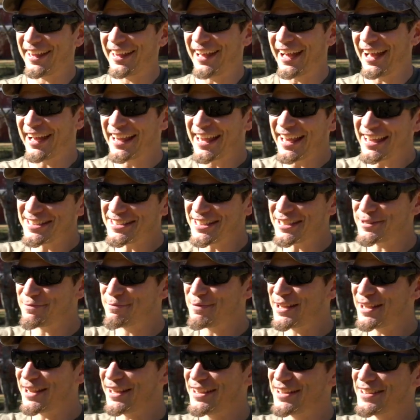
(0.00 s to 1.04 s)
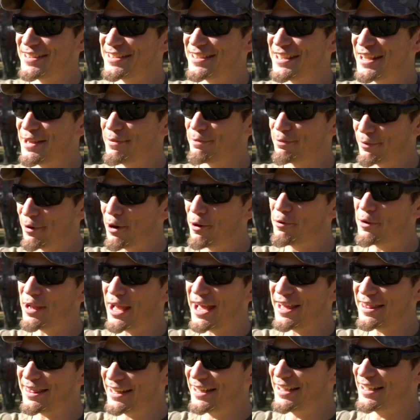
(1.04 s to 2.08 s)
I guess it's because it broke
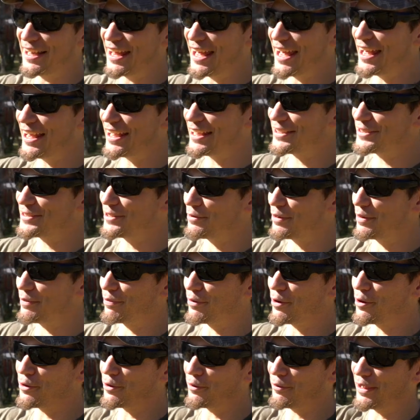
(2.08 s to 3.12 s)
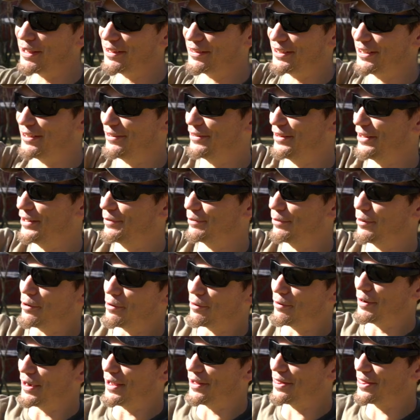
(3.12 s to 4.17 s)
at the neck. So it broke around here and then it broke
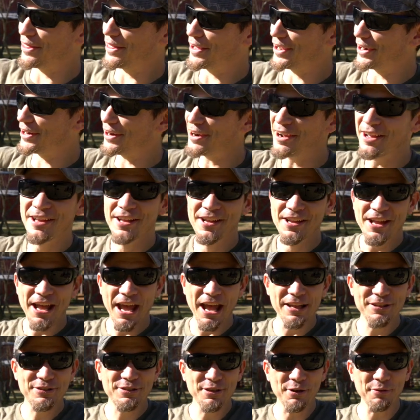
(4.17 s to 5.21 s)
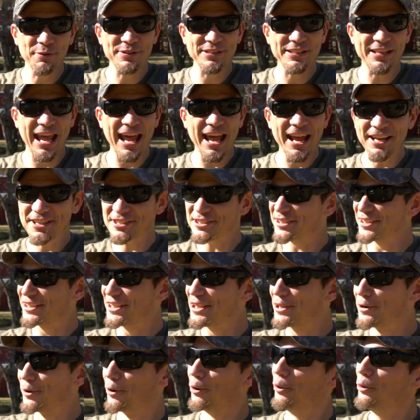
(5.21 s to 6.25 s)
around there. And so it's
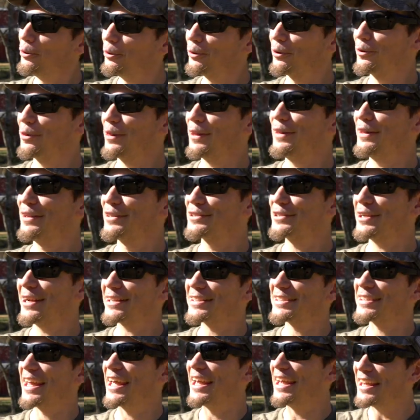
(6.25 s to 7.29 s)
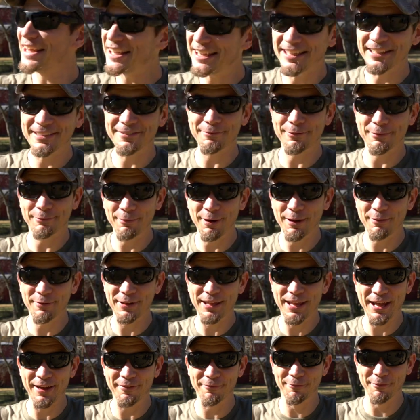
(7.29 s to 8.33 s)
actually cooler than the shots that hit with what
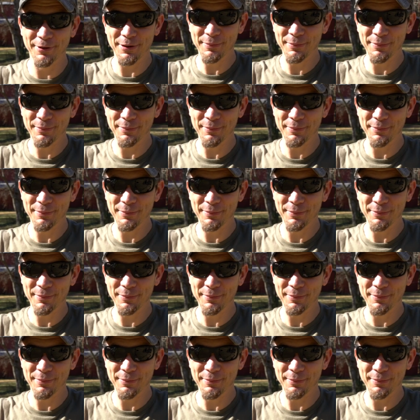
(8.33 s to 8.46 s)
we have